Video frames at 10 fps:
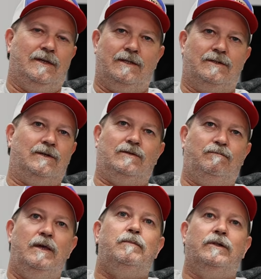It's
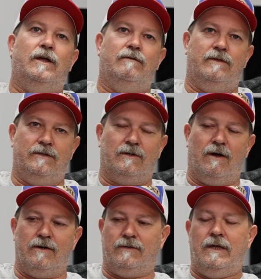just, people love these
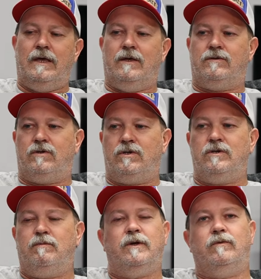cars. So should
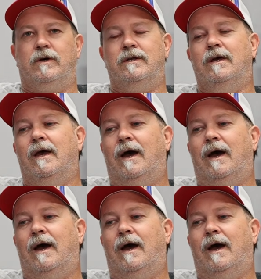you build one?